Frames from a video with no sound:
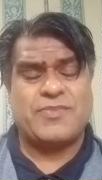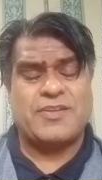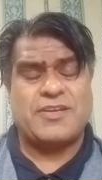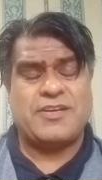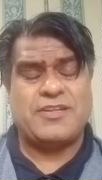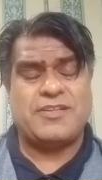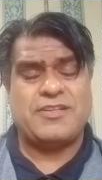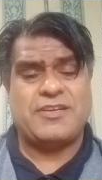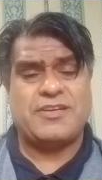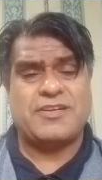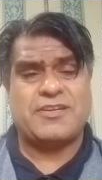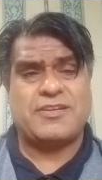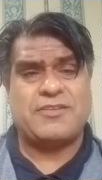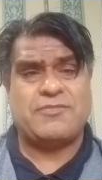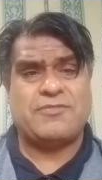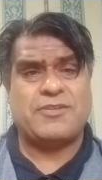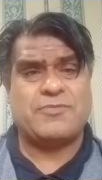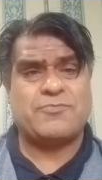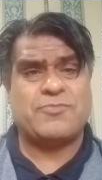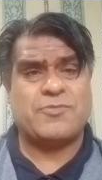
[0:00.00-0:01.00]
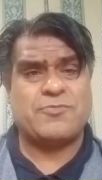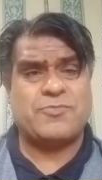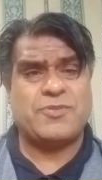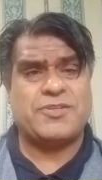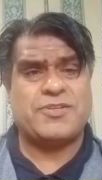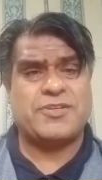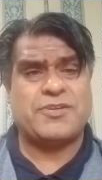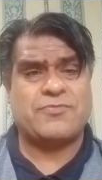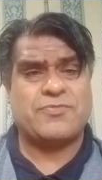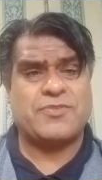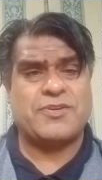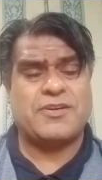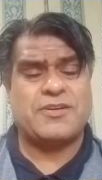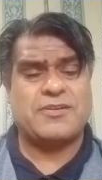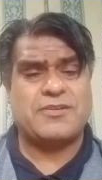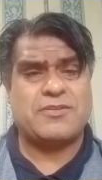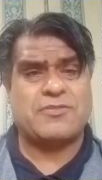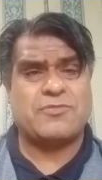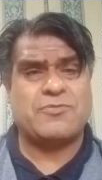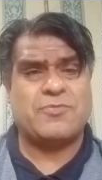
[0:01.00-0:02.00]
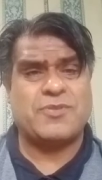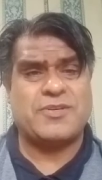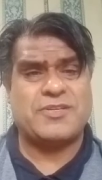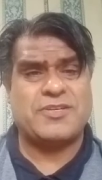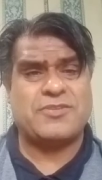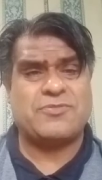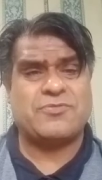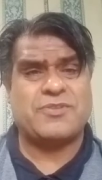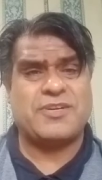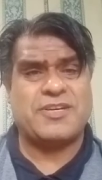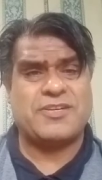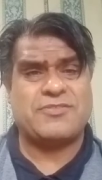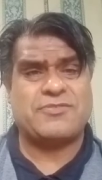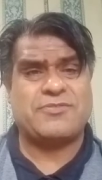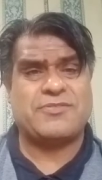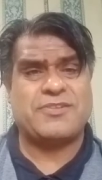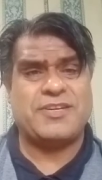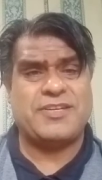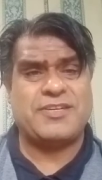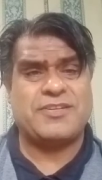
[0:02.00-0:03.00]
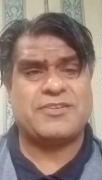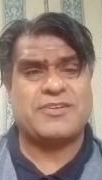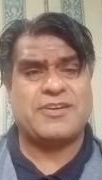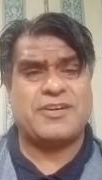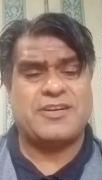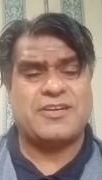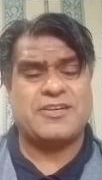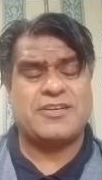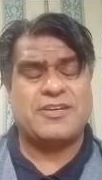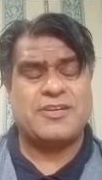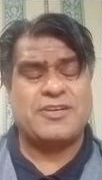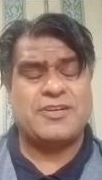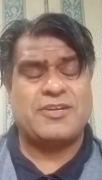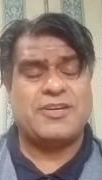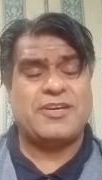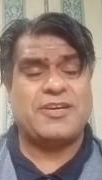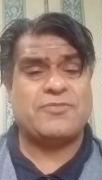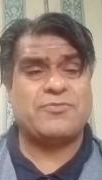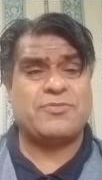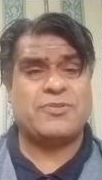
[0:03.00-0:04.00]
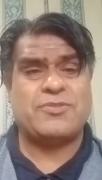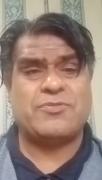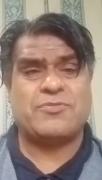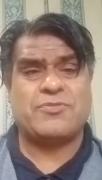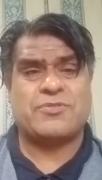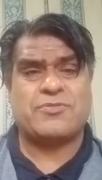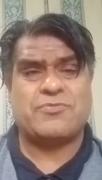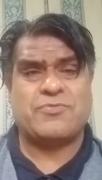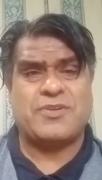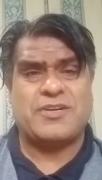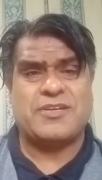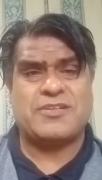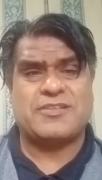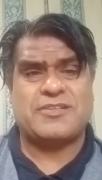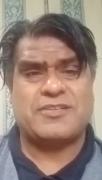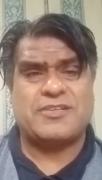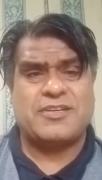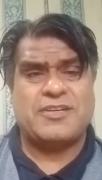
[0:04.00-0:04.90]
and they are giving permission for undocumented to get green card and we don't want